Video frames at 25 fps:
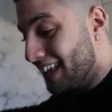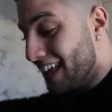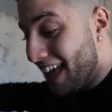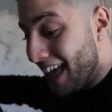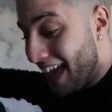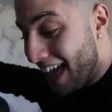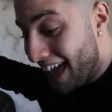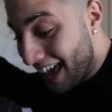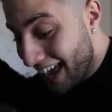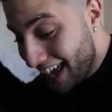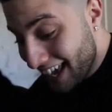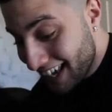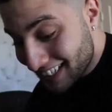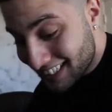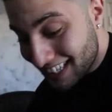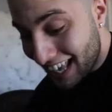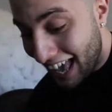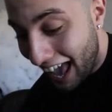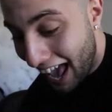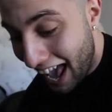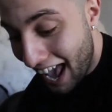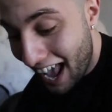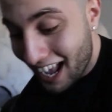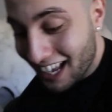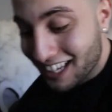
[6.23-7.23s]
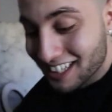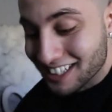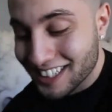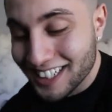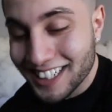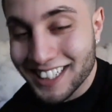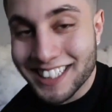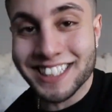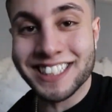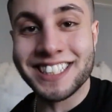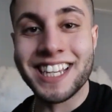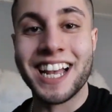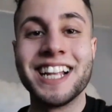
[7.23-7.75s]
He's
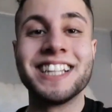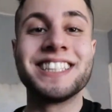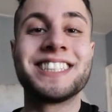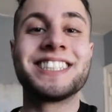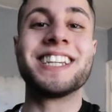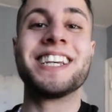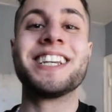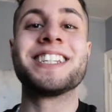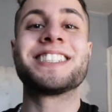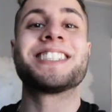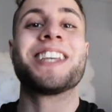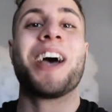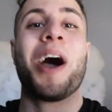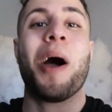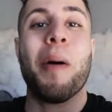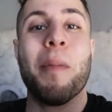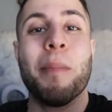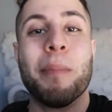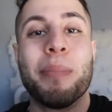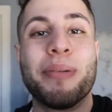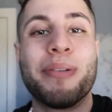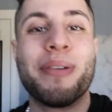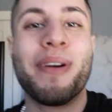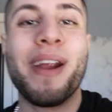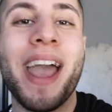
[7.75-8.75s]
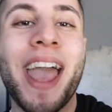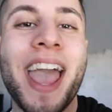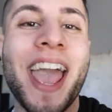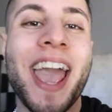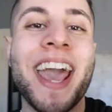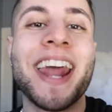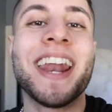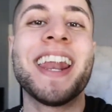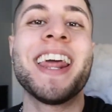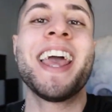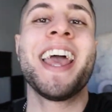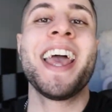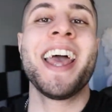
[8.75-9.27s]
actually sent us a
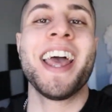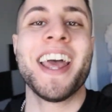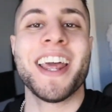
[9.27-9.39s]
brand